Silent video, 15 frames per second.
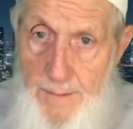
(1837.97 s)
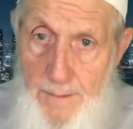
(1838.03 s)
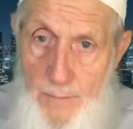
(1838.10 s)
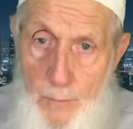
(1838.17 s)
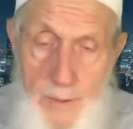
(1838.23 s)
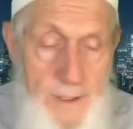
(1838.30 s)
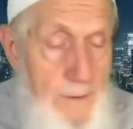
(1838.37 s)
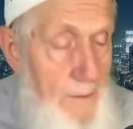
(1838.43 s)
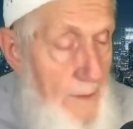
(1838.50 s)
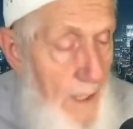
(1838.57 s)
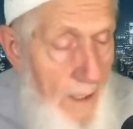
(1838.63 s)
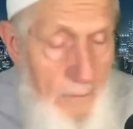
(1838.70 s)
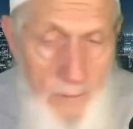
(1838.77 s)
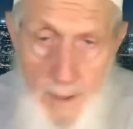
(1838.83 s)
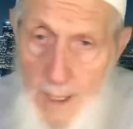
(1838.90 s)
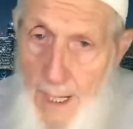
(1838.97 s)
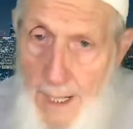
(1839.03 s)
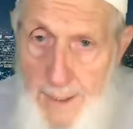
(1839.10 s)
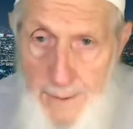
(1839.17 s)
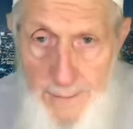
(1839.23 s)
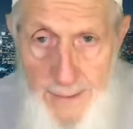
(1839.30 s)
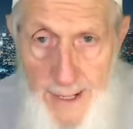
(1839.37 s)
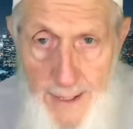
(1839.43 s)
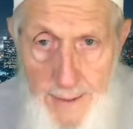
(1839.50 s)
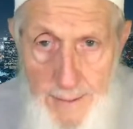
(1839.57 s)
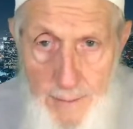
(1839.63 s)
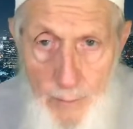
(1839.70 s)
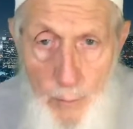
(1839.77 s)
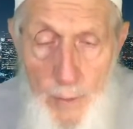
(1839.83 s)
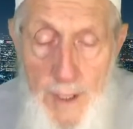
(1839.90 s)
We do not rely on that.
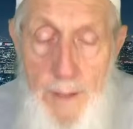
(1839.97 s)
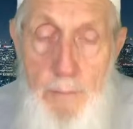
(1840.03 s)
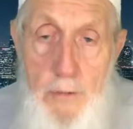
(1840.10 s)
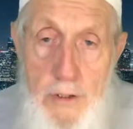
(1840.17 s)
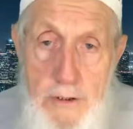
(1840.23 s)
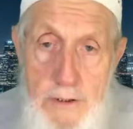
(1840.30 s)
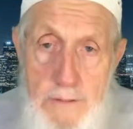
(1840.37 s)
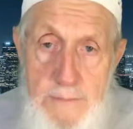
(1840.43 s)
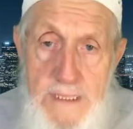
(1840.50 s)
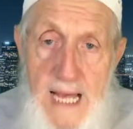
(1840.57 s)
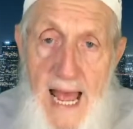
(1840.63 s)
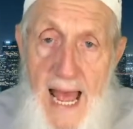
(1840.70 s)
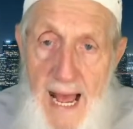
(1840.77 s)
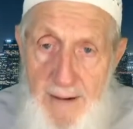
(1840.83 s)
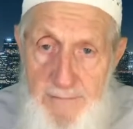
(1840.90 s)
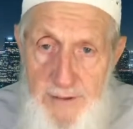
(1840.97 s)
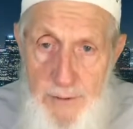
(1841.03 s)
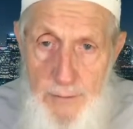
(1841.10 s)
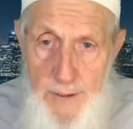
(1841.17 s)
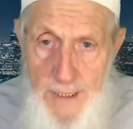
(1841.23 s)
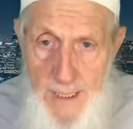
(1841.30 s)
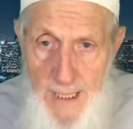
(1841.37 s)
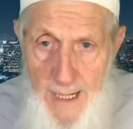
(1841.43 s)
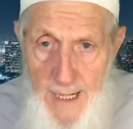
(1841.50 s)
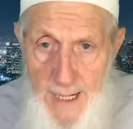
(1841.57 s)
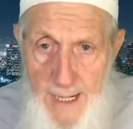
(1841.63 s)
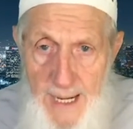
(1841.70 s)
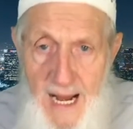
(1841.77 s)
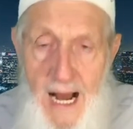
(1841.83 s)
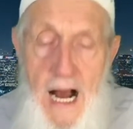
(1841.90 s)
We Muslims have to rely
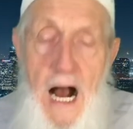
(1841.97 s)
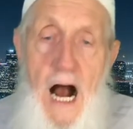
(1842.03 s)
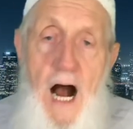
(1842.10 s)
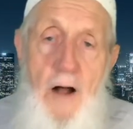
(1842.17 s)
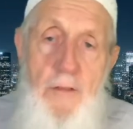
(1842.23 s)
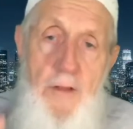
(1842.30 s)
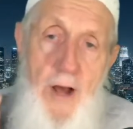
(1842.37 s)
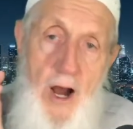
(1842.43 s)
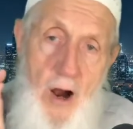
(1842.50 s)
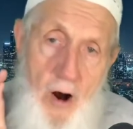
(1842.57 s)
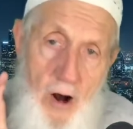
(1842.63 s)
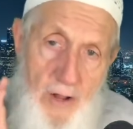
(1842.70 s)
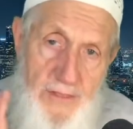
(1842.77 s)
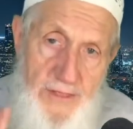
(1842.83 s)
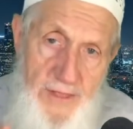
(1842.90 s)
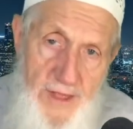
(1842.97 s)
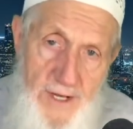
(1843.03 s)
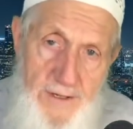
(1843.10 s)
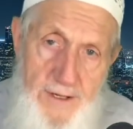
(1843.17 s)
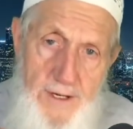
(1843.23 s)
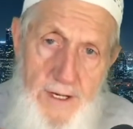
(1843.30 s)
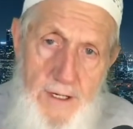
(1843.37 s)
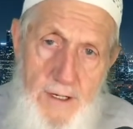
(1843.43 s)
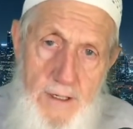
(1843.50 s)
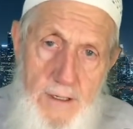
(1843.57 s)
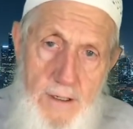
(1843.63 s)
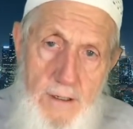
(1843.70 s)
on the authentic